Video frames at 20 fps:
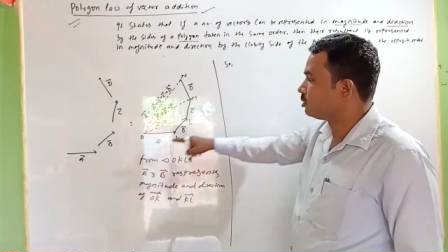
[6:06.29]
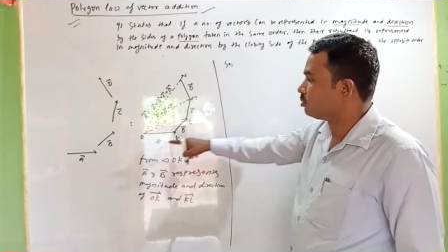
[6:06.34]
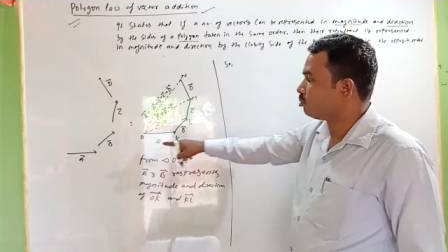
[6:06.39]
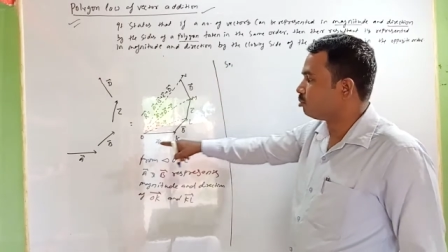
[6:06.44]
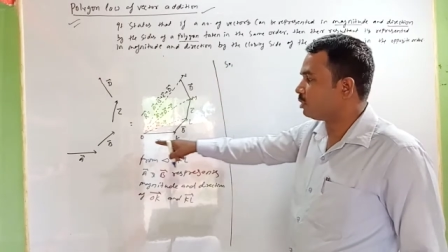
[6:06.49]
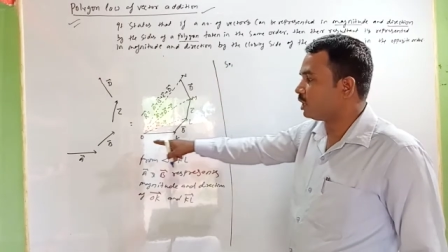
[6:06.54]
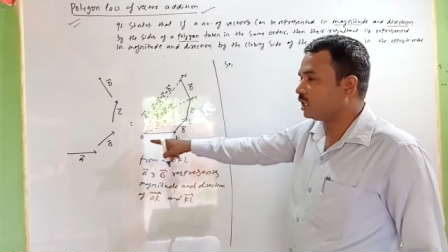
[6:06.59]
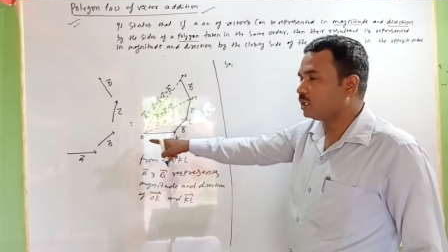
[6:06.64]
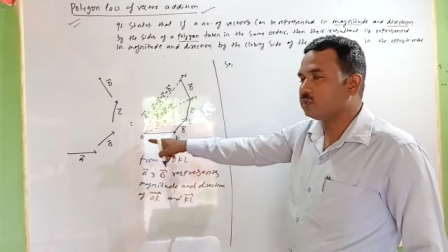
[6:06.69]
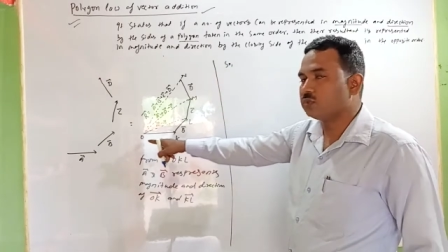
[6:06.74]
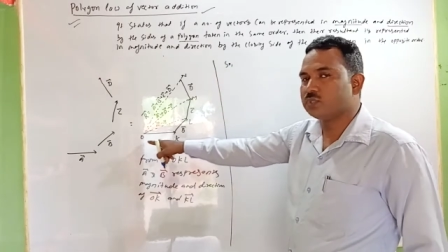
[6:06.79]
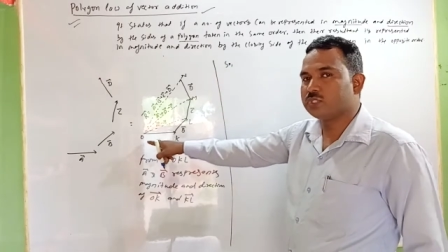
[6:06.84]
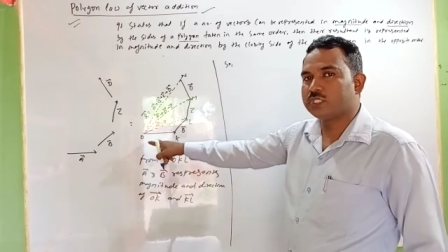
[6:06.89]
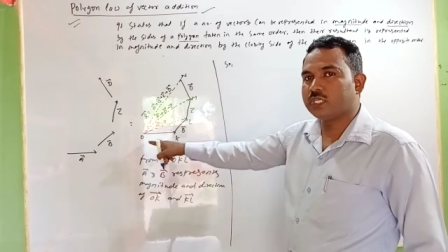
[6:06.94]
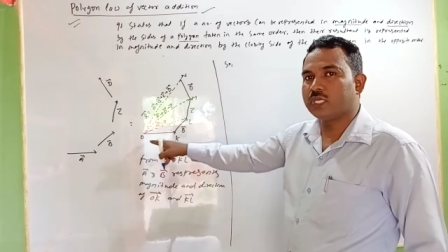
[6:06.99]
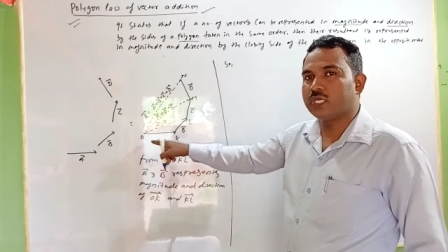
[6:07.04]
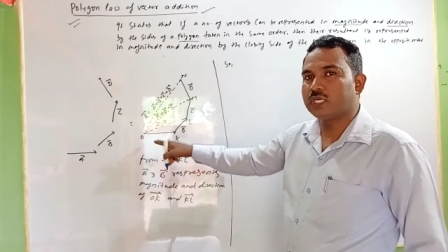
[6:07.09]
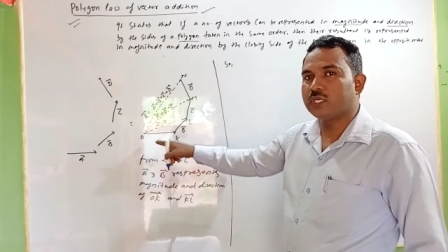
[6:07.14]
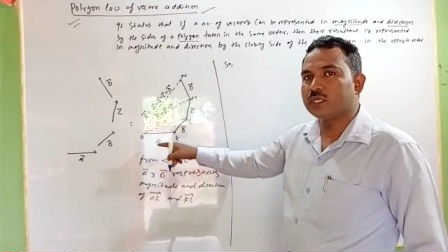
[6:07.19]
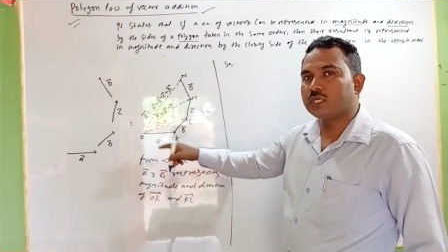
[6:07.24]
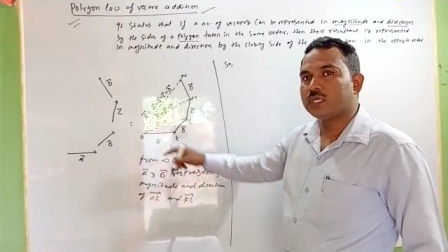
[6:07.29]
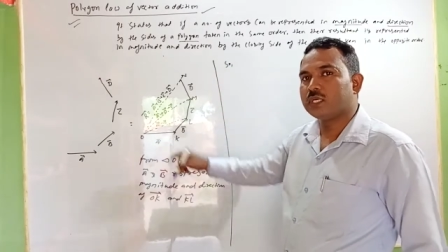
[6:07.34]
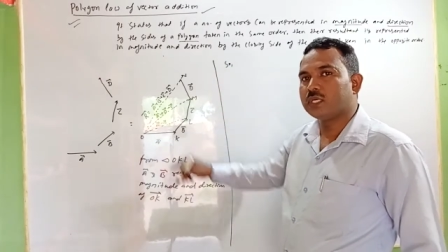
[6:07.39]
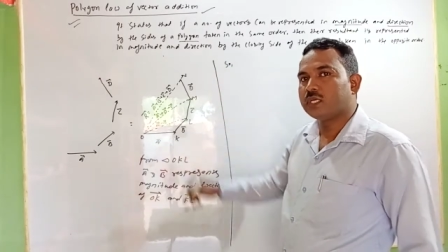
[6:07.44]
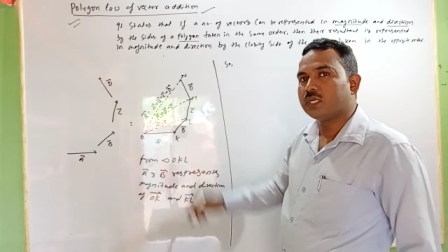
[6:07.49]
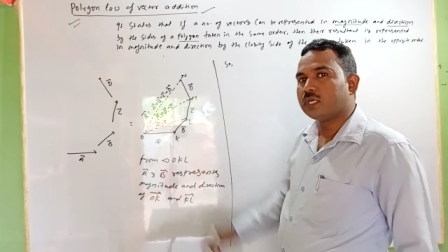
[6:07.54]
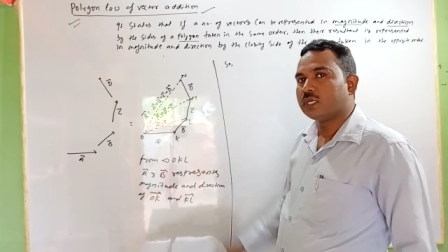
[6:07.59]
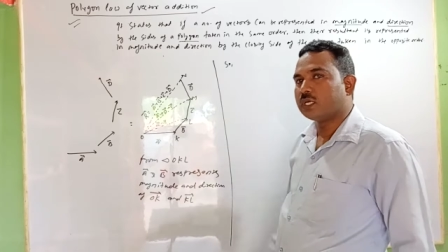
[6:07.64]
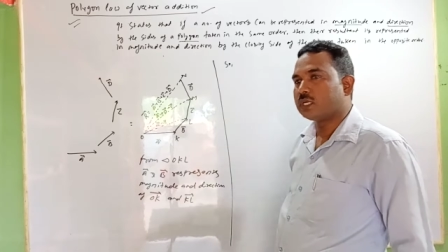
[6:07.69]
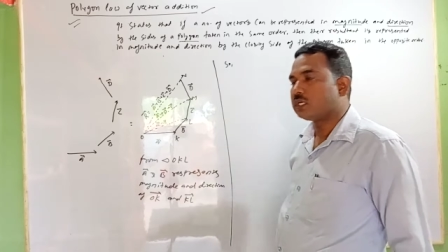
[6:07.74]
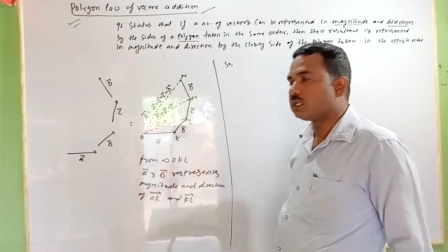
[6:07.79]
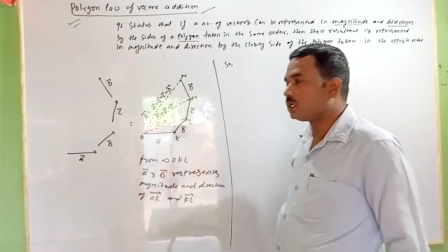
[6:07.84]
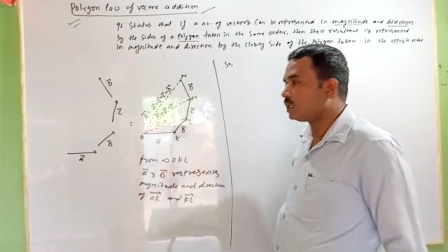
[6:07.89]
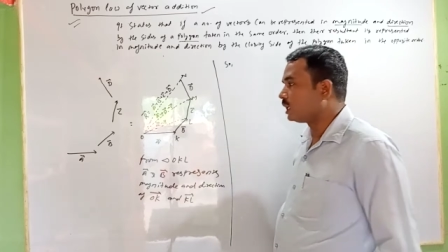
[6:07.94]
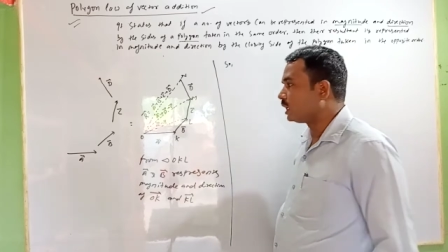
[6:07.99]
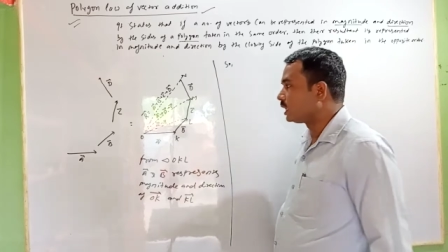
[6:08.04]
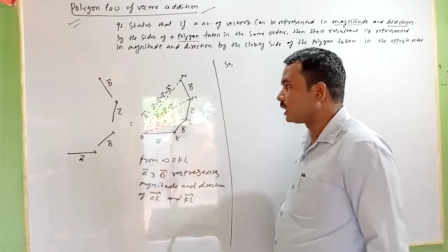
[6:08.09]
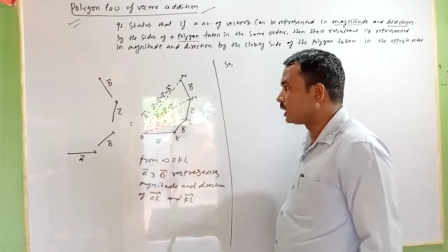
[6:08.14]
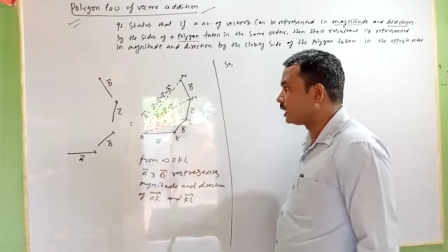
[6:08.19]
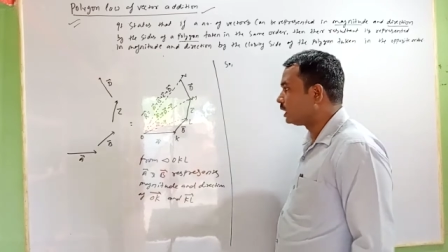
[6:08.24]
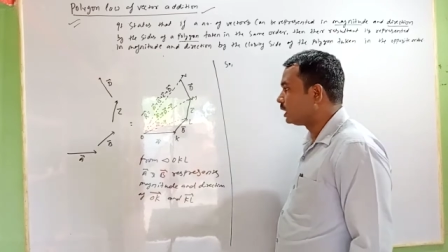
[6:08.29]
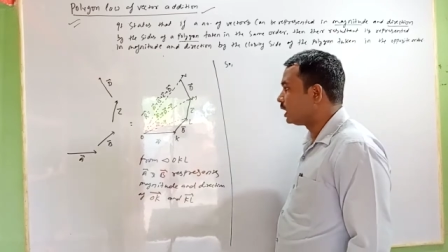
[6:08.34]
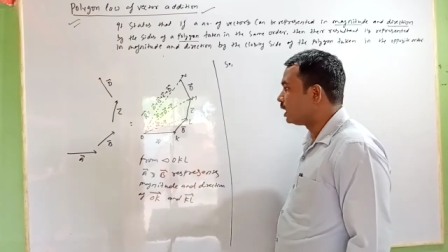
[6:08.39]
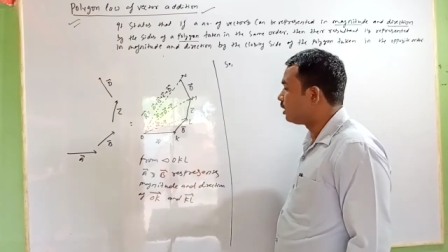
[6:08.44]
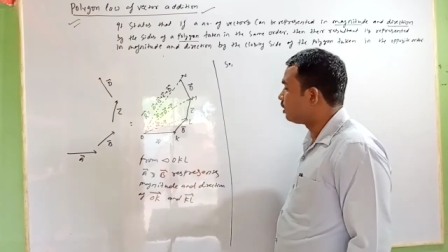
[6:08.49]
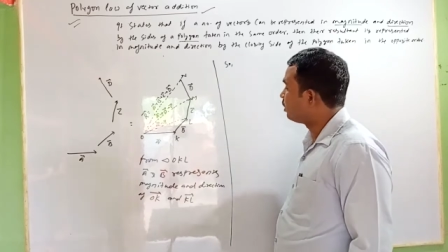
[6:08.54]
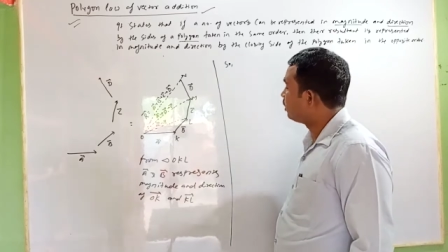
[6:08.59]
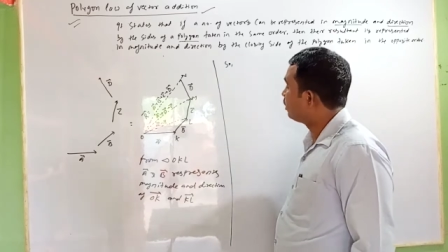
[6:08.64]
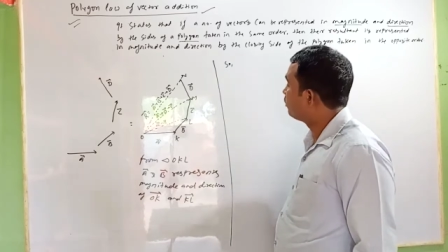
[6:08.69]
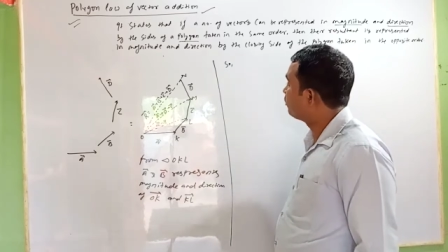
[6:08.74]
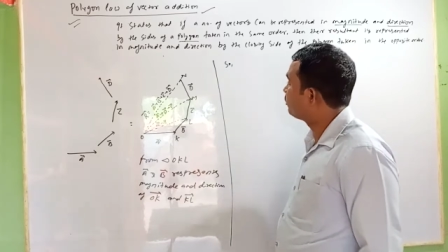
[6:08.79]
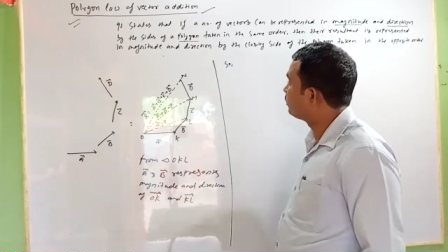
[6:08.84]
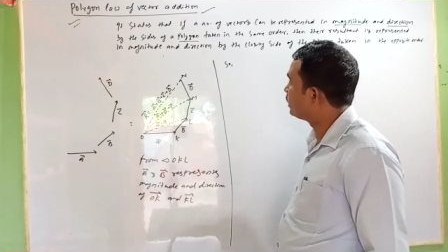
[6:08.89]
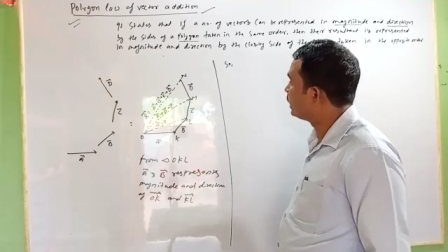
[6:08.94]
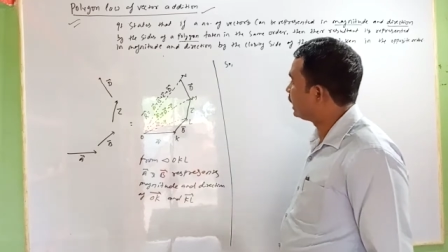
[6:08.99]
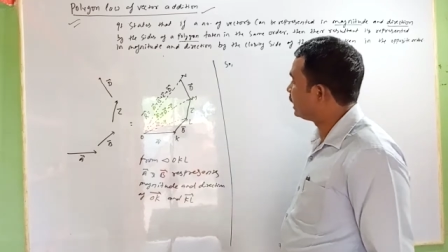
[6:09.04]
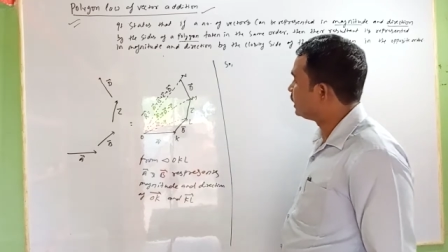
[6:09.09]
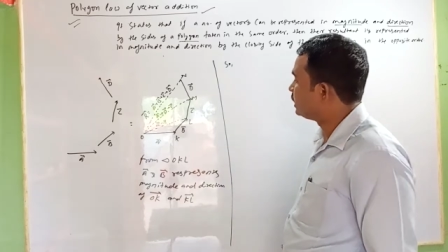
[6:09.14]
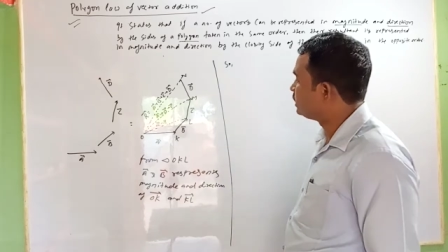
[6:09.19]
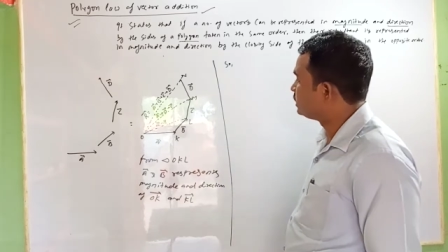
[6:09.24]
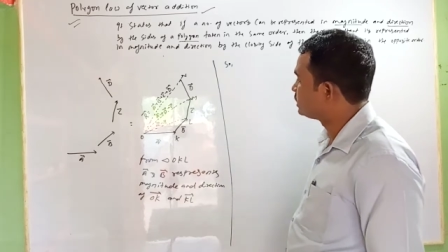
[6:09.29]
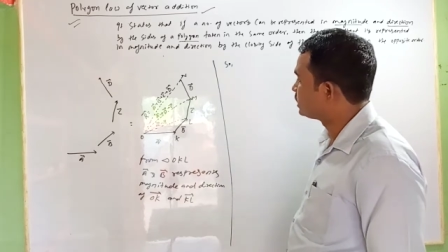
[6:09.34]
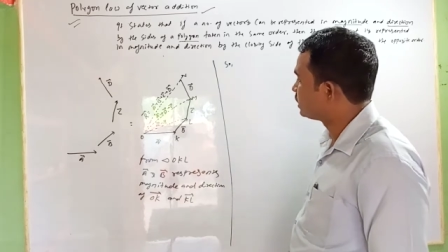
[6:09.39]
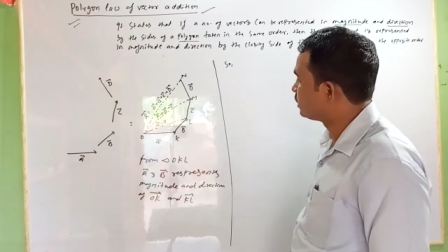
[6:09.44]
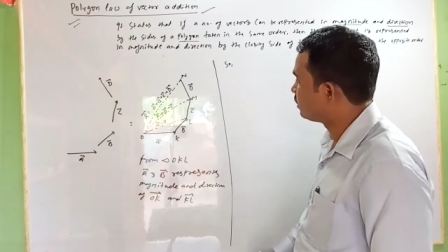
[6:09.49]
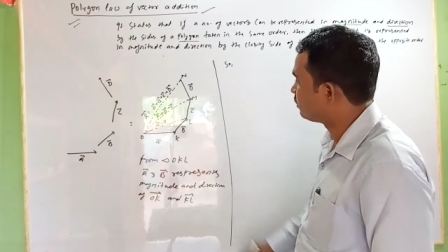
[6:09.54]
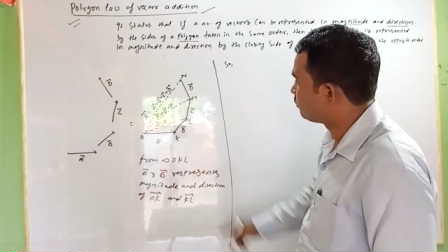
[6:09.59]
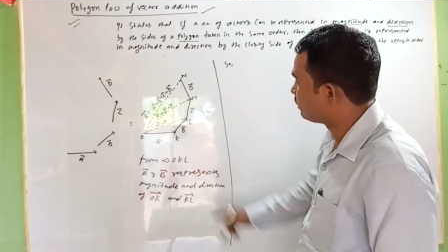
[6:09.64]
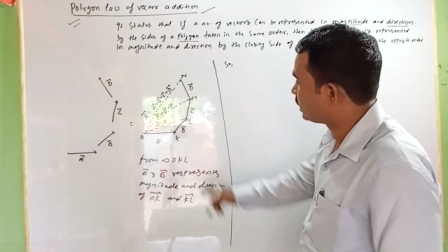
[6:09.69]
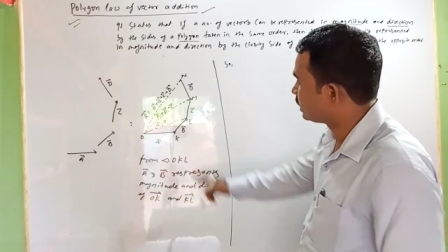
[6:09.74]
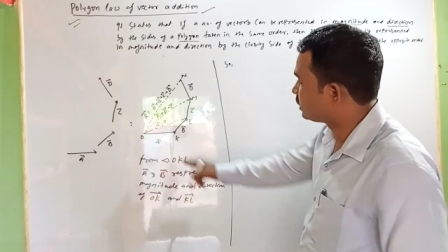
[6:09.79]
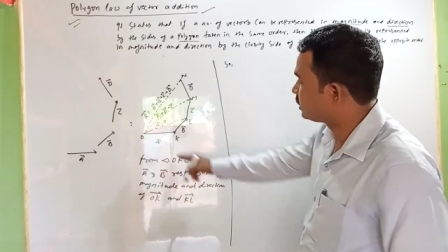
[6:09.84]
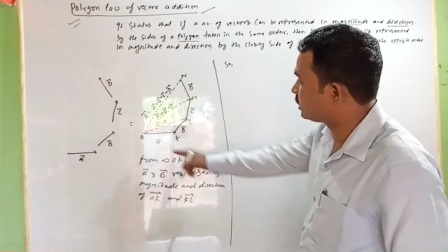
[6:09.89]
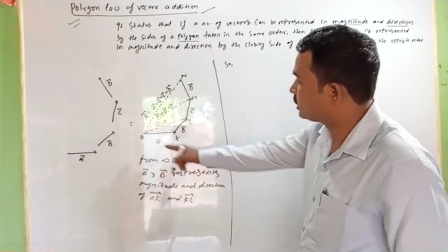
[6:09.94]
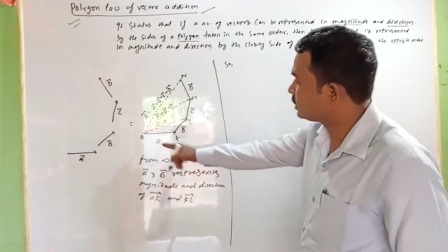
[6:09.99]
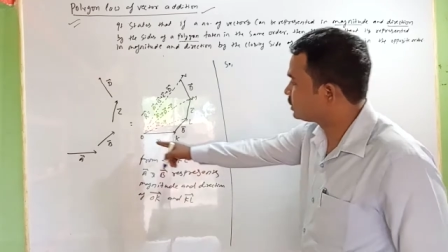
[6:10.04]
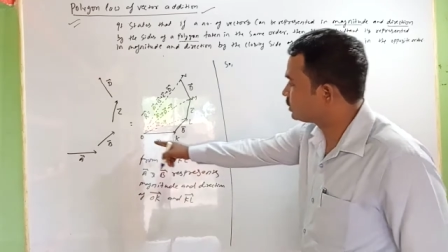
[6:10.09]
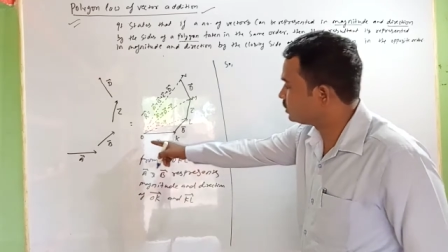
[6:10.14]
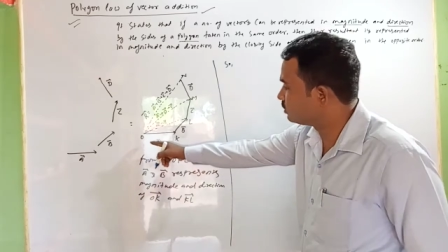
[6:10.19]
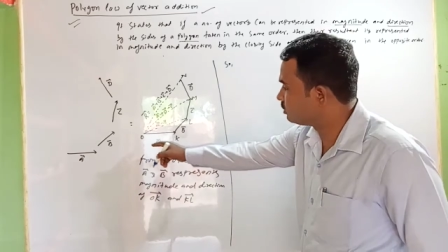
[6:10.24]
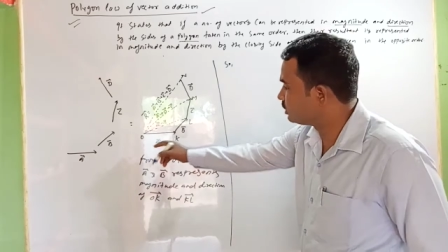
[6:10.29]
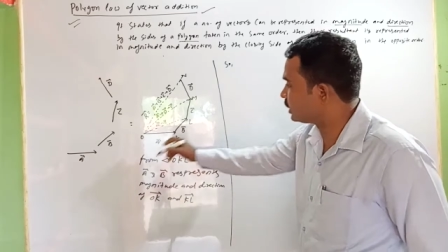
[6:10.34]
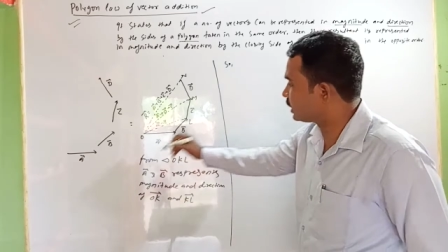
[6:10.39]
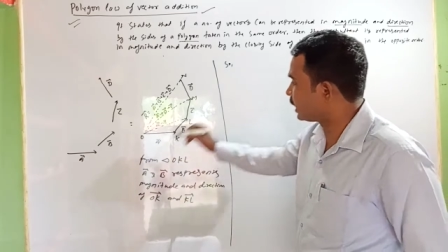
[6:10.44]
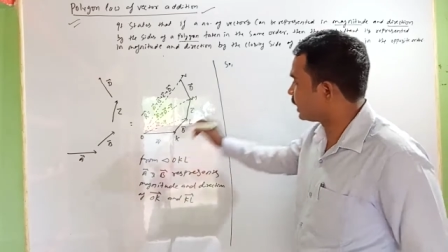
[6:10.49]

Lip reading: by using triangle law of addition of vectors, you will